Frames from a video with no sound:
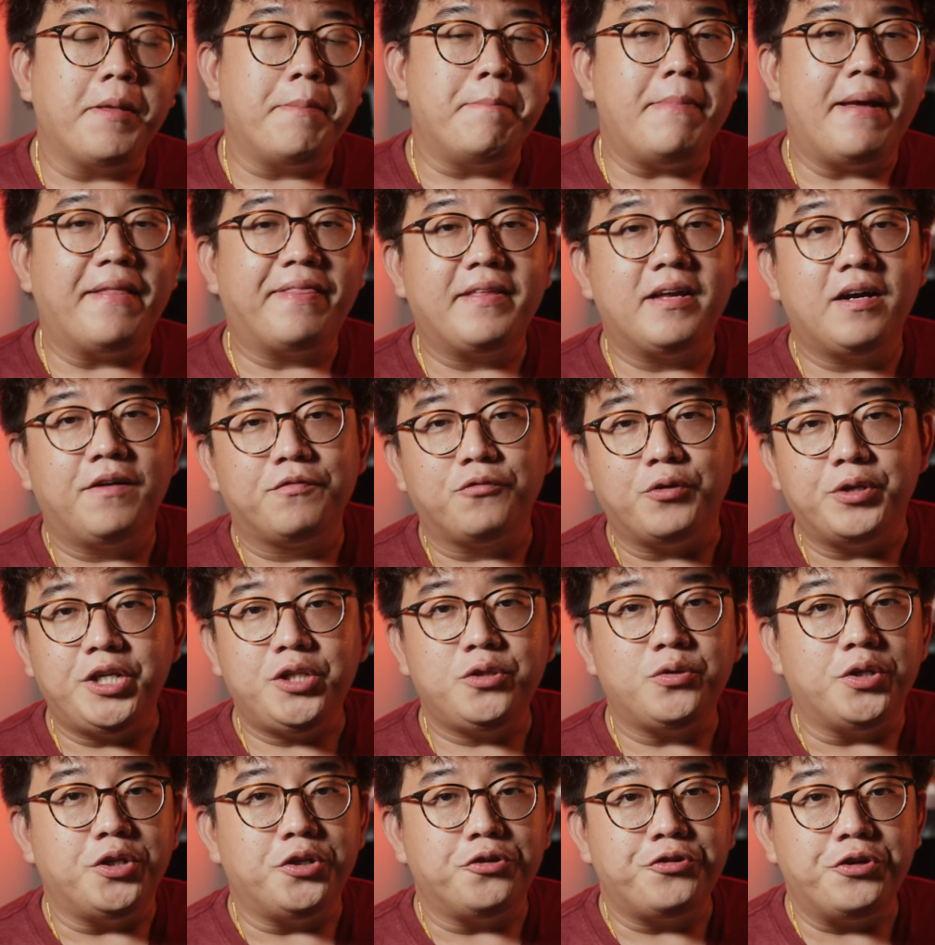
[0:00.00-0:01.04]
the meta of
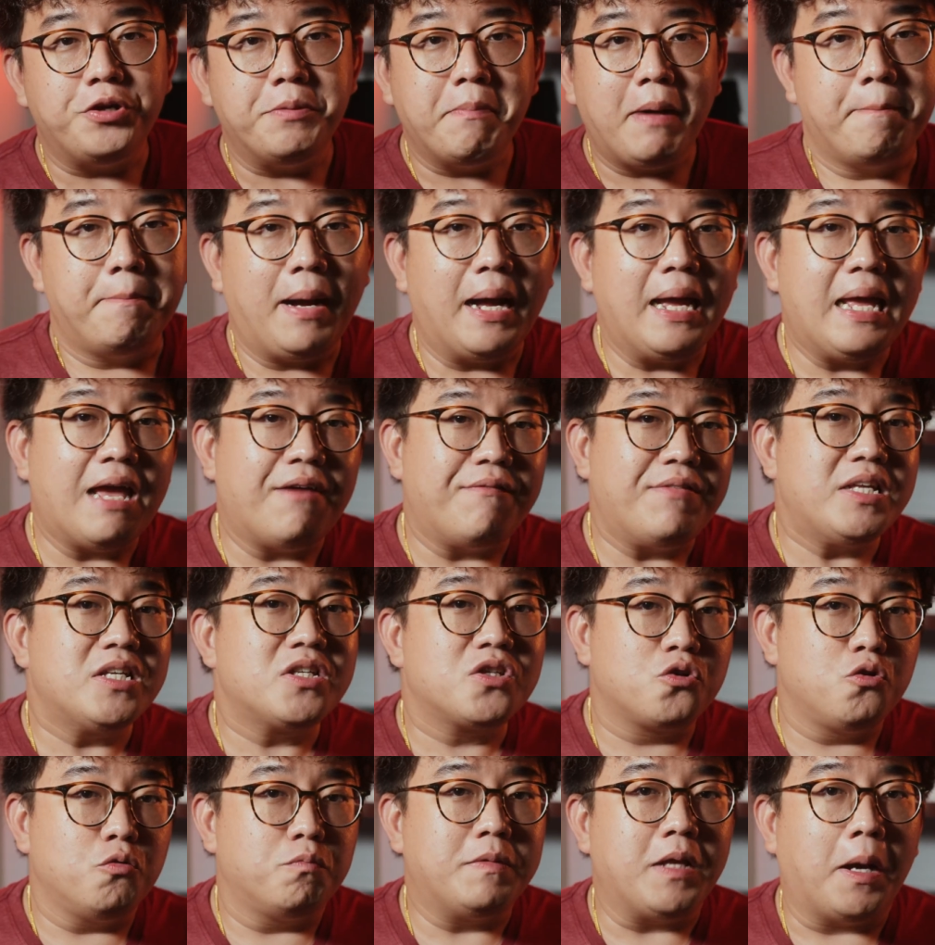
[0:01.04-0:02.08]
2023 by having
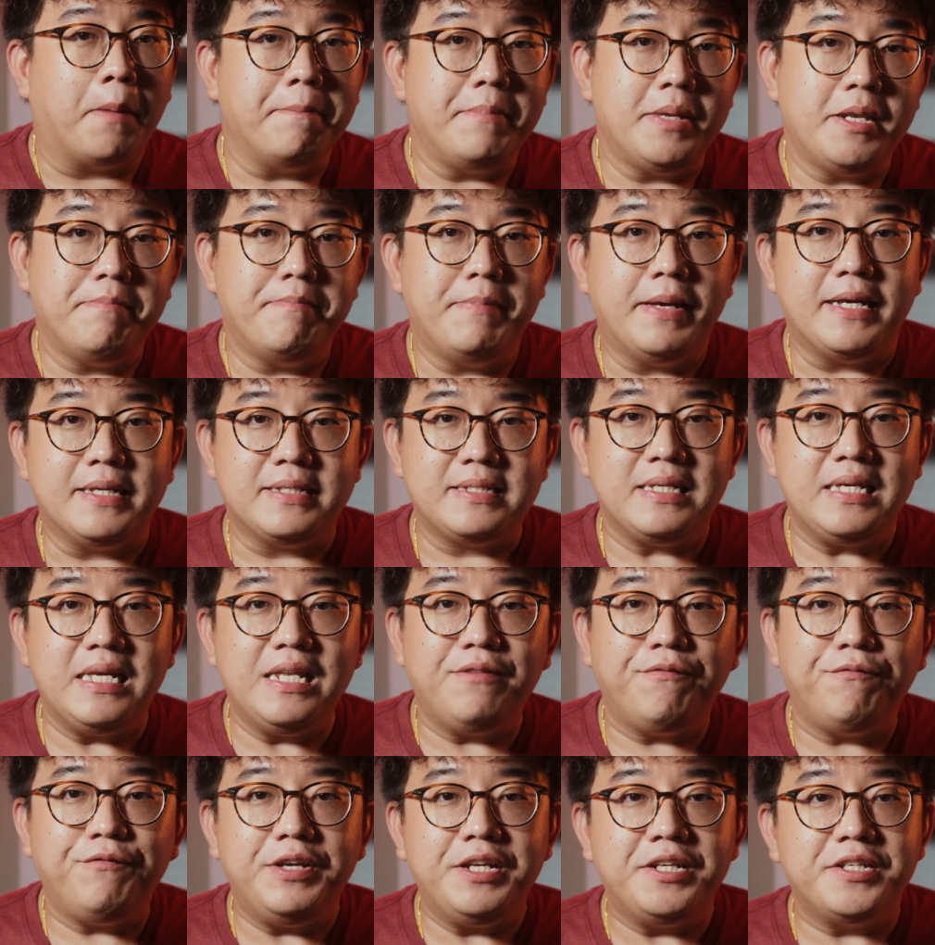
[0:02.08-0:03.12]
scooped out mid-bass.
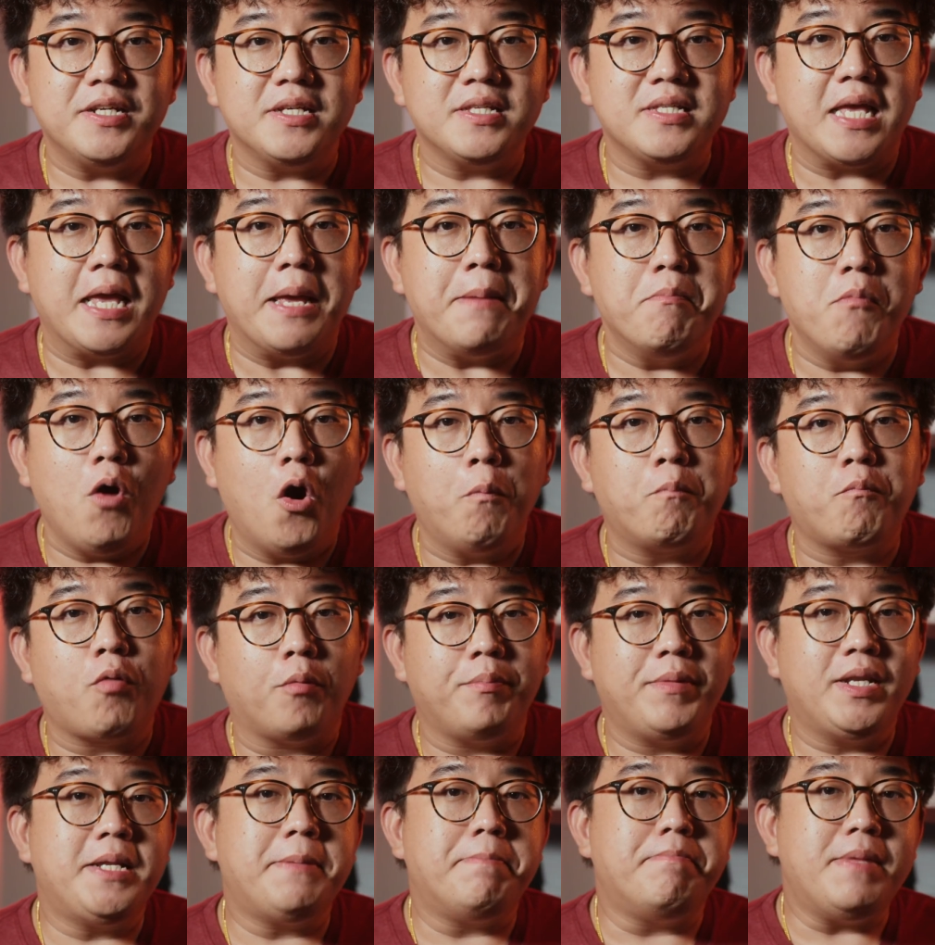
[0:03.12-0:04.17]
It features a more
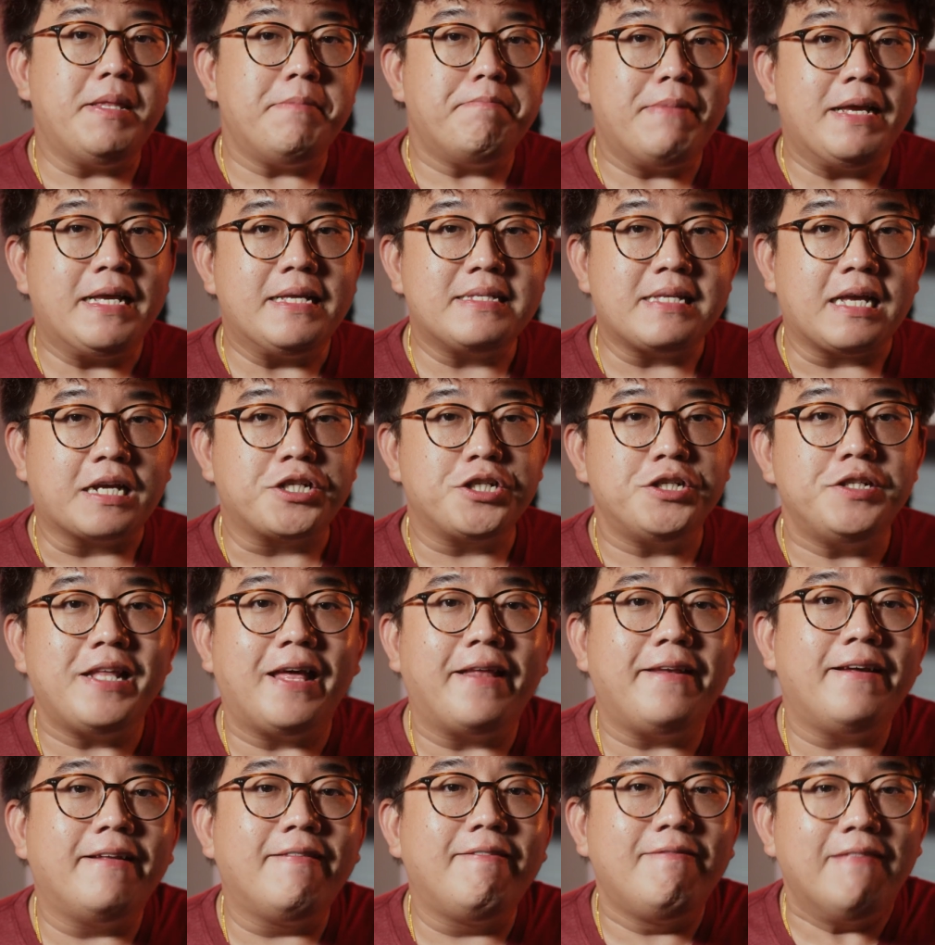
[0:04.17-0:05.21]
prominent mid-bass section
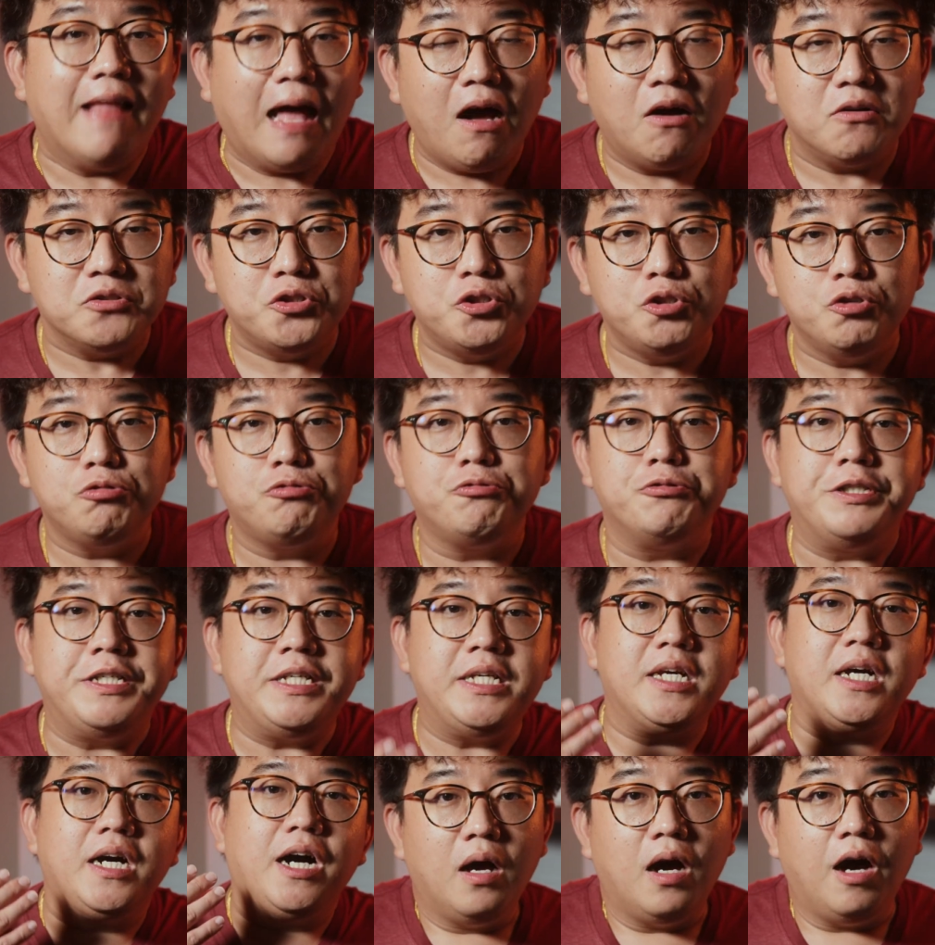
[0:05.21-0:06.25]
that allows you to
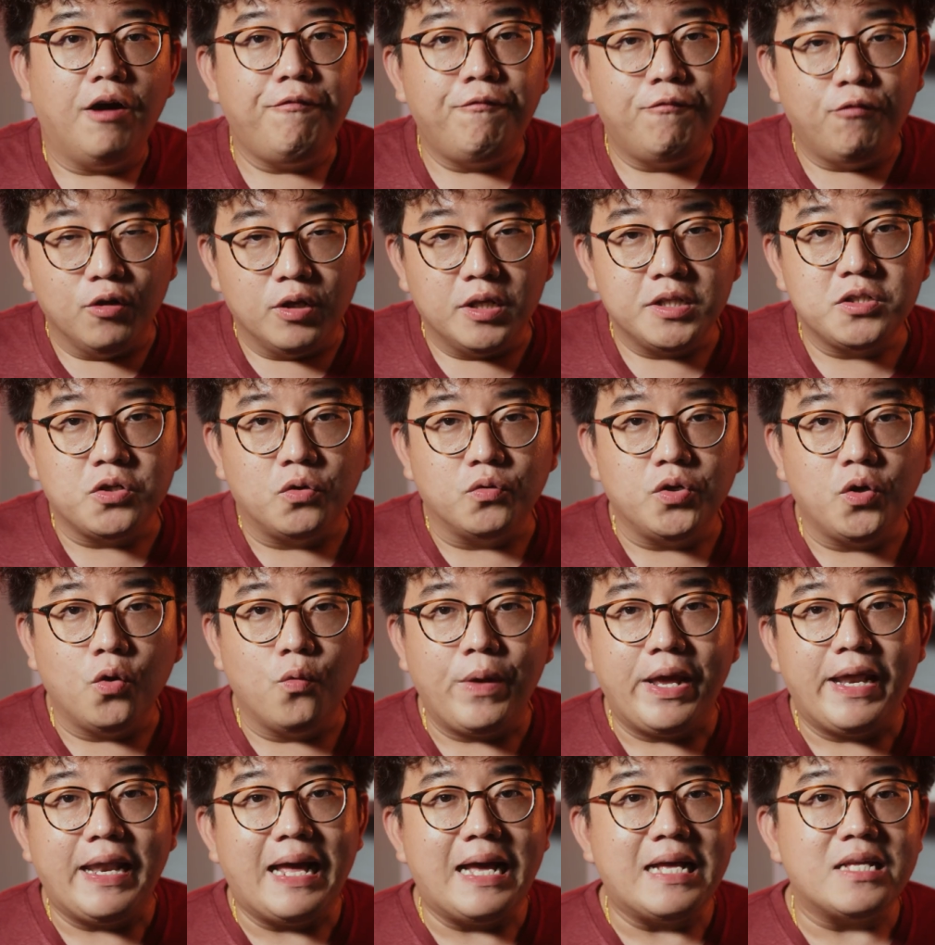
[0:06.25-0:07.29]
hear a fuller tonal
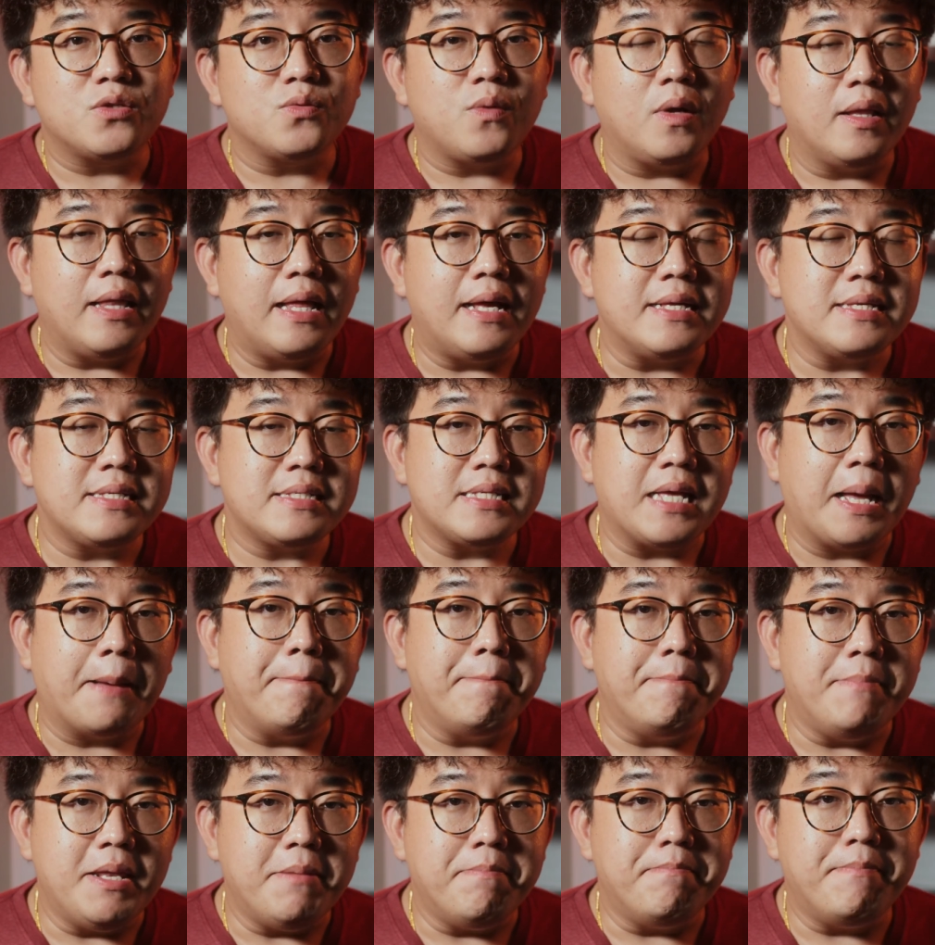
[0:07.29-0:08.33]
weight as well as
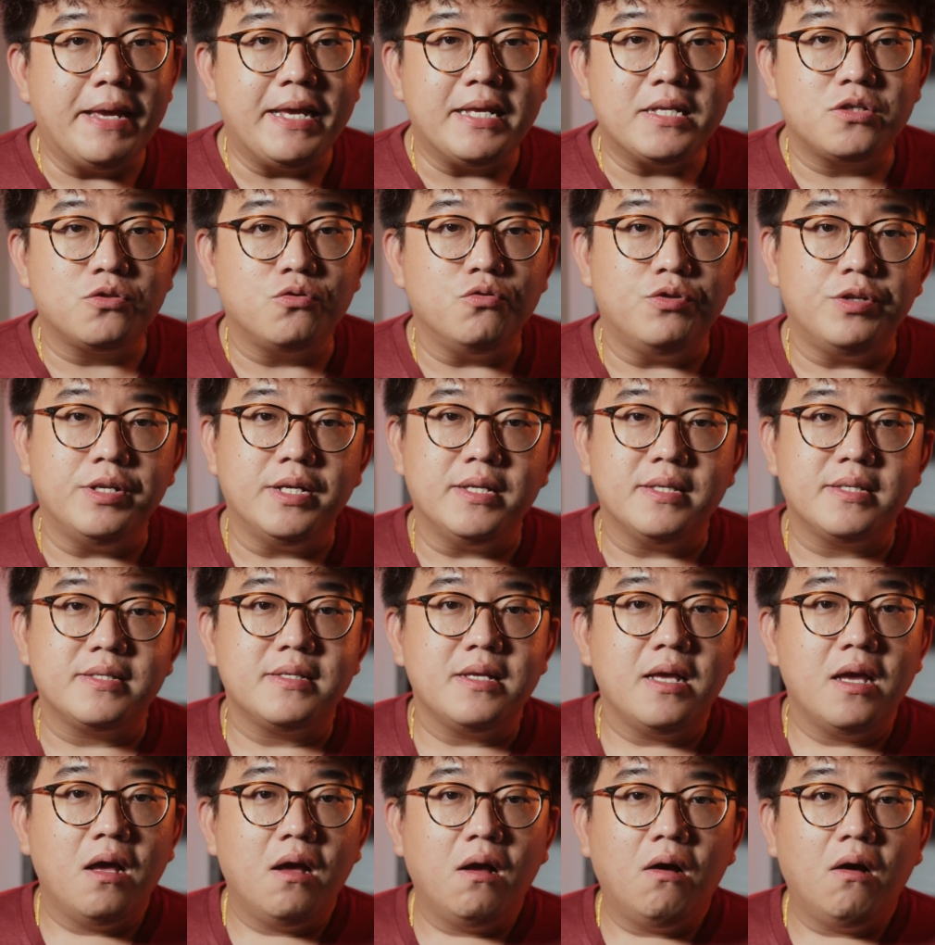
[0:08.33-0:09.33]
some mid-bass goodness.